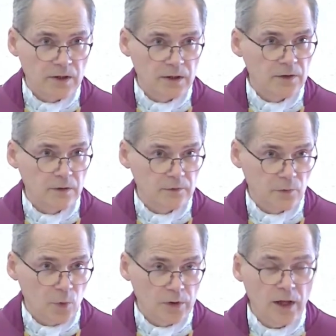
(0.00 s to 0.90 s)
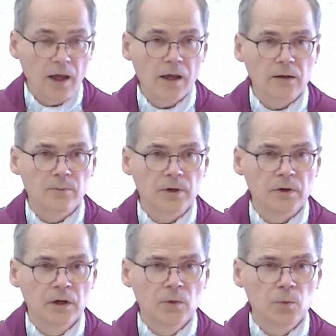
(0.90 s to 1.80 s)
they did is okay,
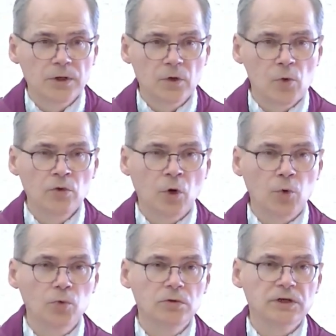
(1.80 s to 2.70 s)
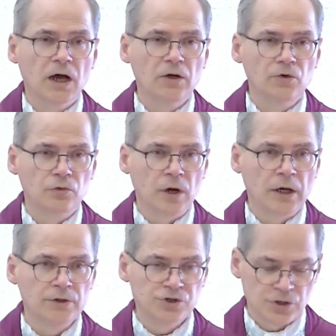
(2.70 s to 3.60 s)
but we don't hold a
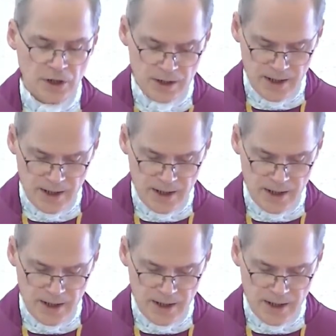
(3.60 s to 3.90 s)
grudge